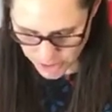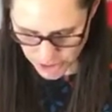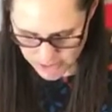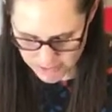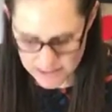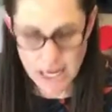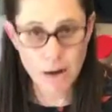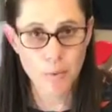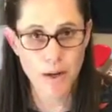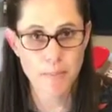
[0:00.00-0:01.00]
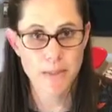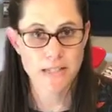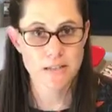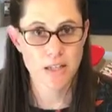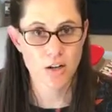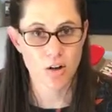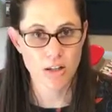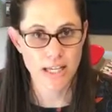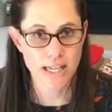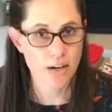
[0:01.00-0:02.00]
just because now when I'm mixing it all
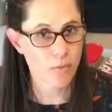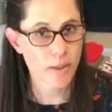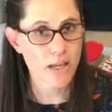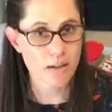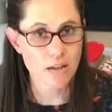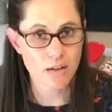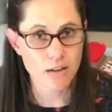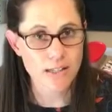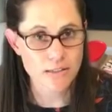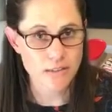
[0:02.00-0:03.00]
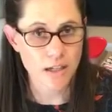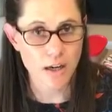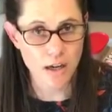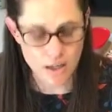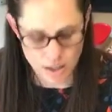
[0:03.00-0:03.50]
in, it'll make it a little easier.